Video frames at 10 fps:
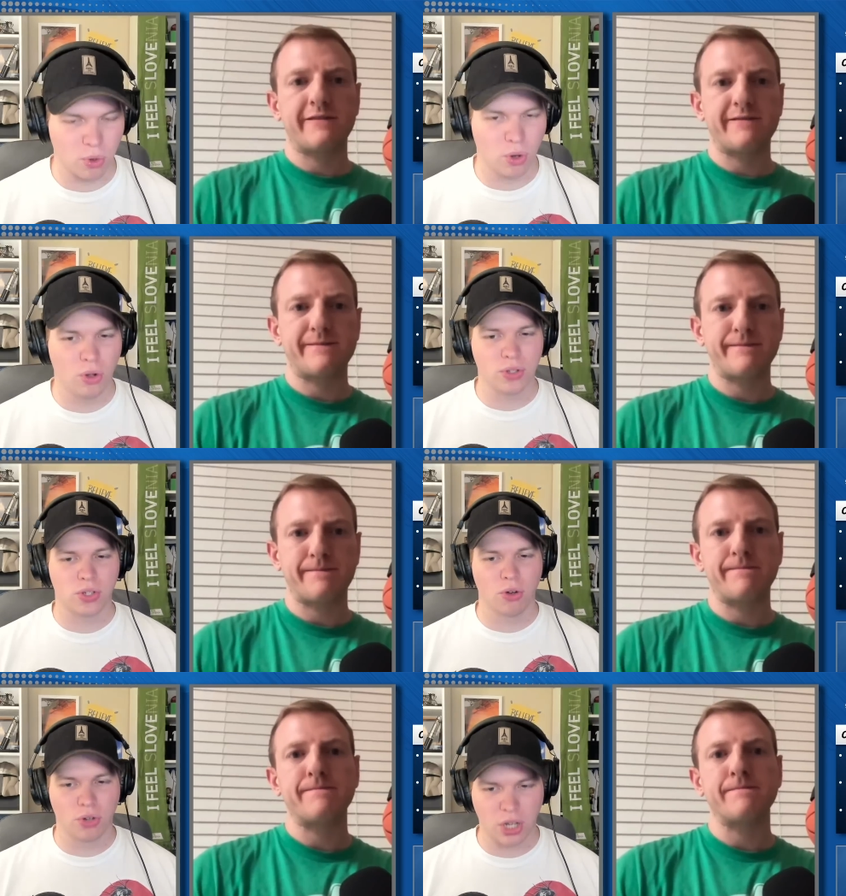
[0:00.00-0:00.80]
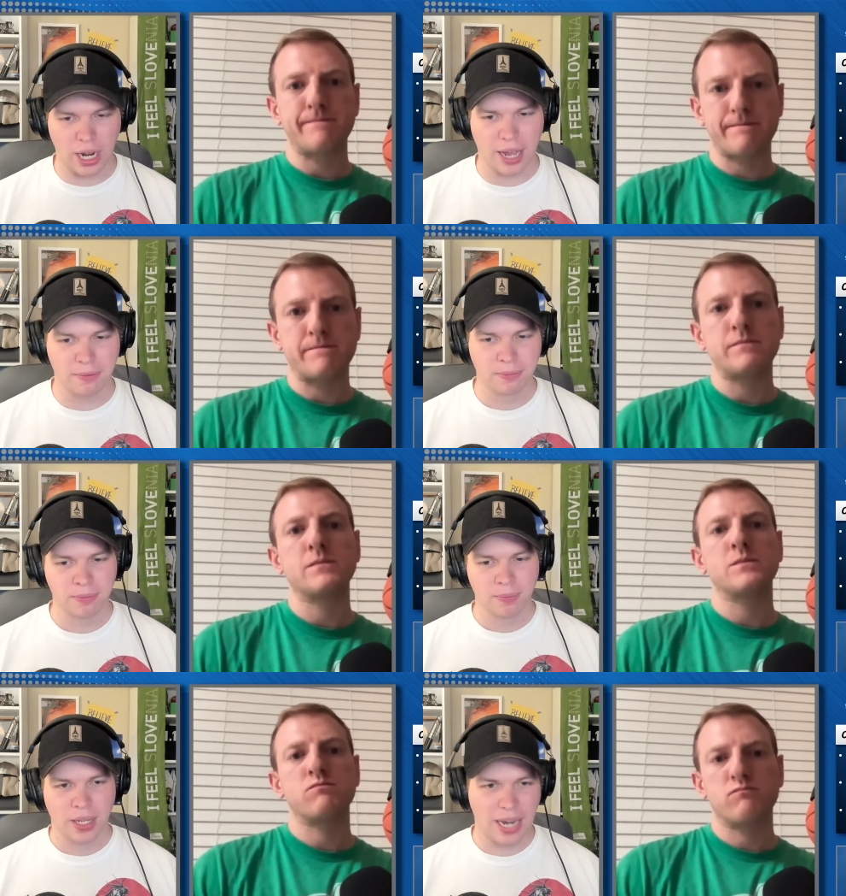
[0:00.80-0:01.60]
Speaker 1: roll and so good at
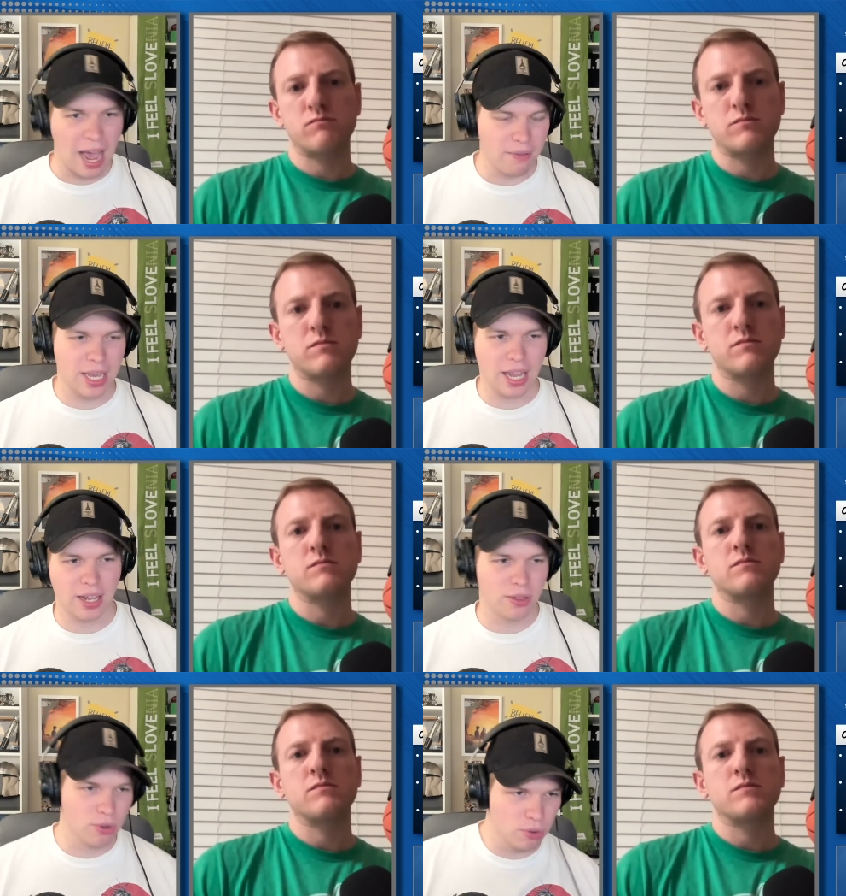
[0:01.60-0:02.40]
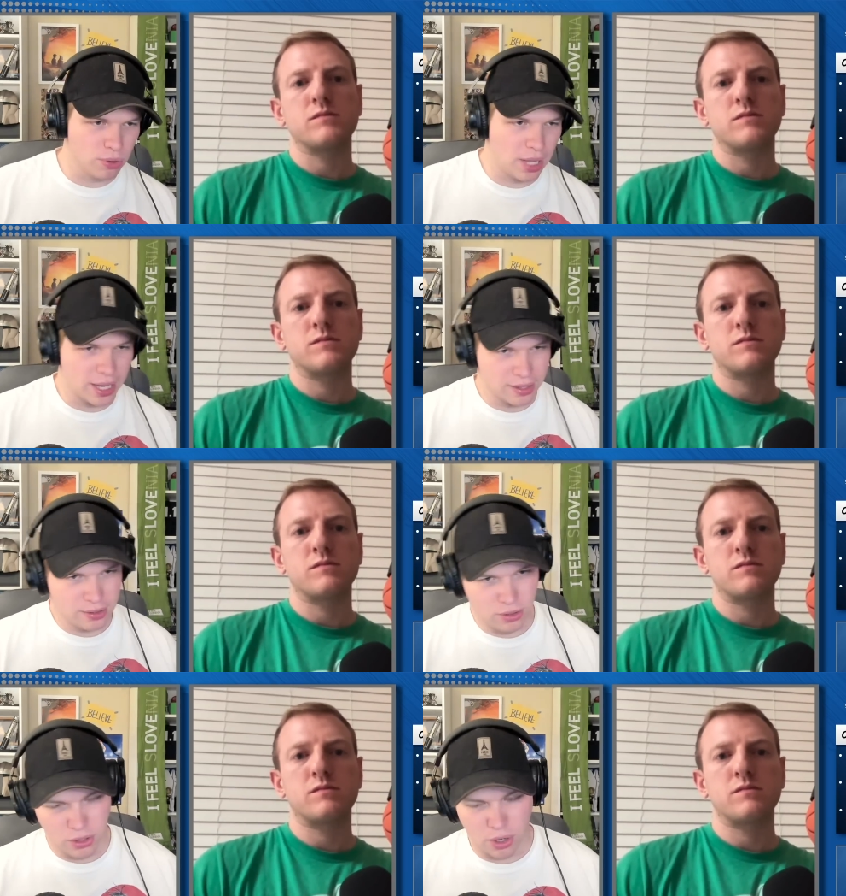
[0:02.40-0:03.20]
navigating through like
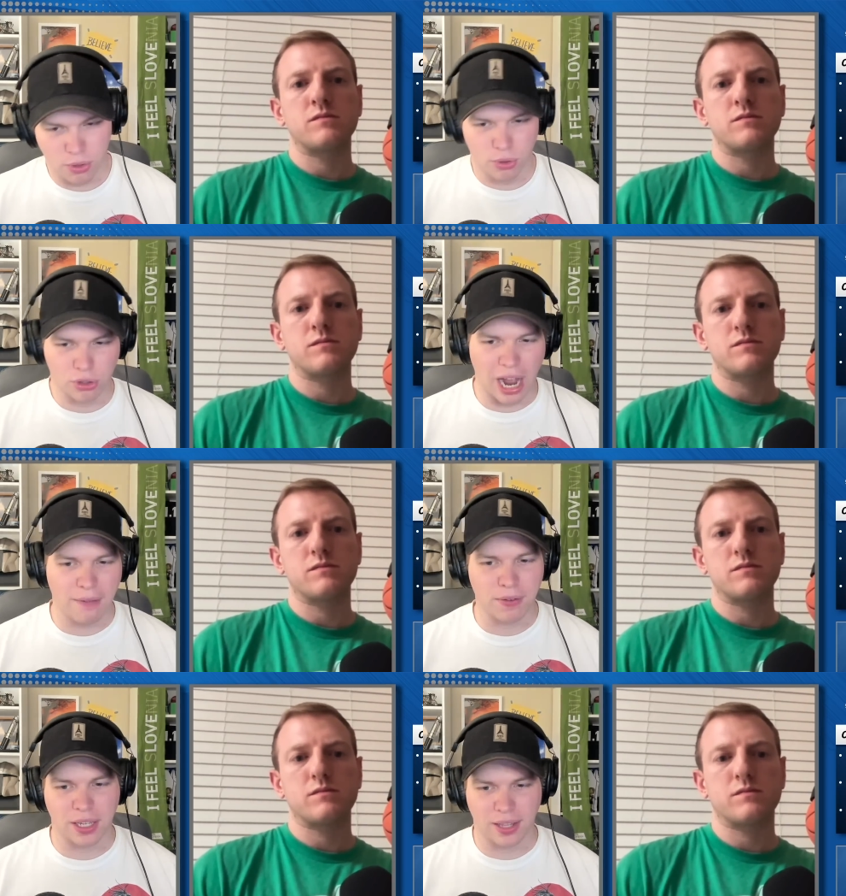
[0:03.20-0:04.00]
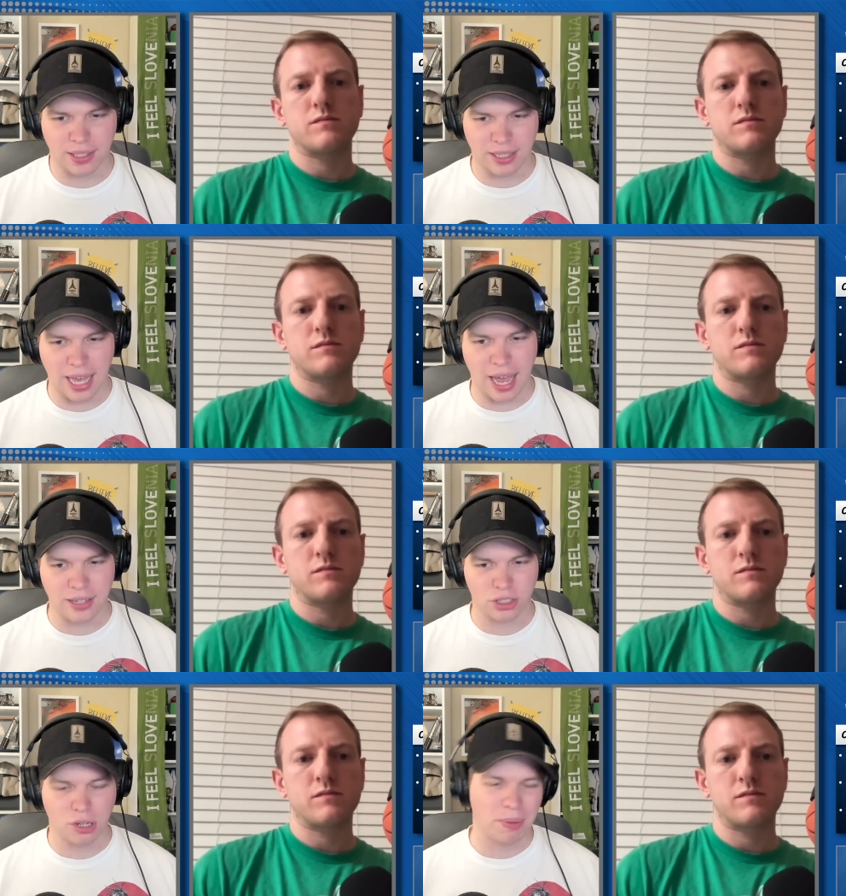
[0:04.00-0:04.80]
you know through traffic and things like that.
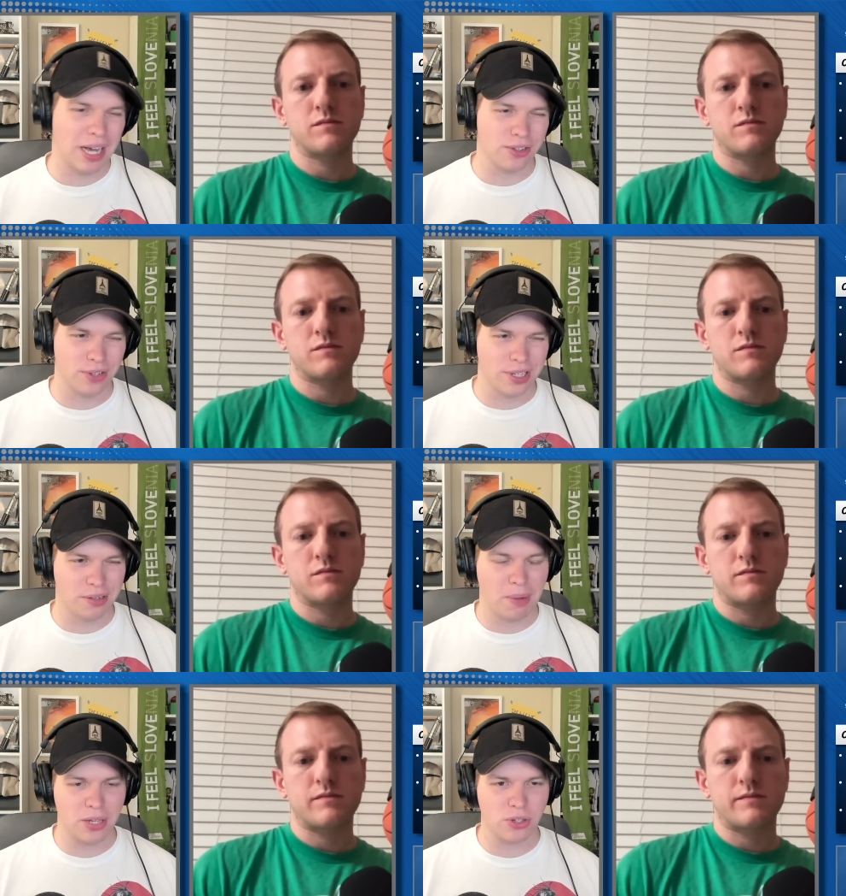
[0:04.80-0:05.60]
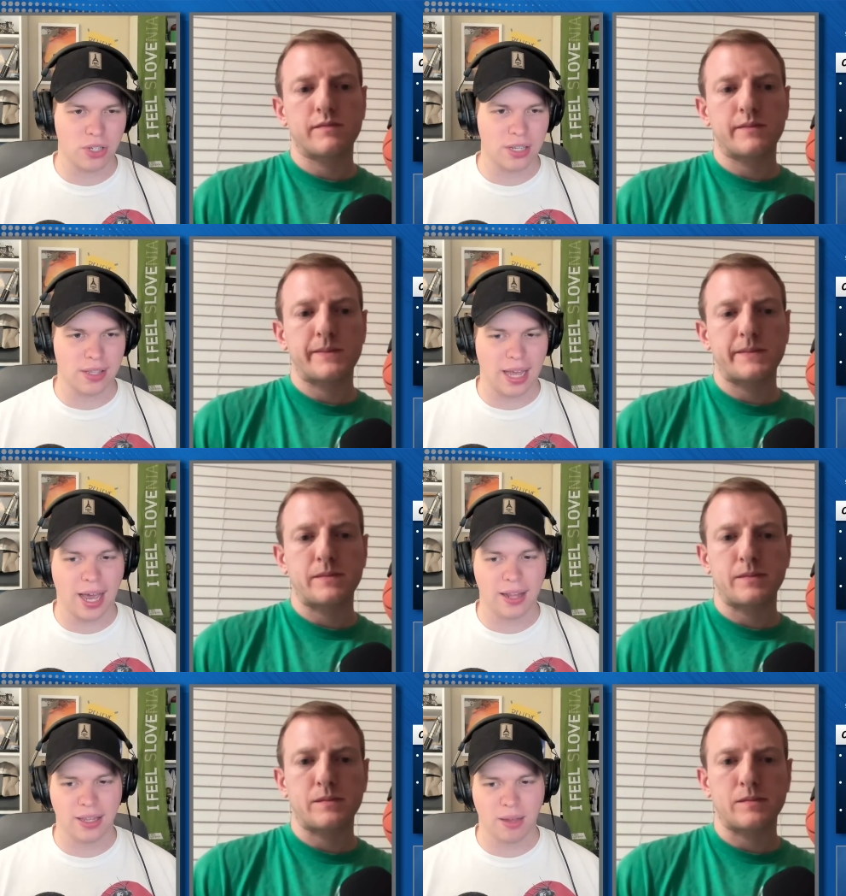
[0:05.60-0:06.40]
And just Campazzo Campazzo just isn't
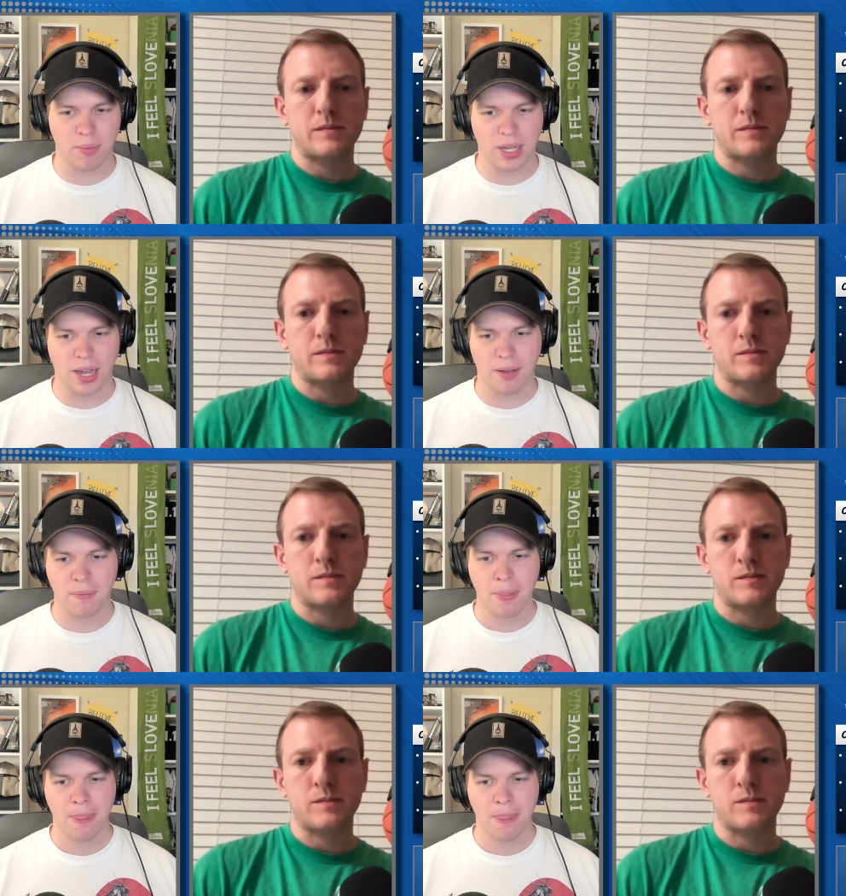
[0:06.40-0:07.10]
that in the NBA.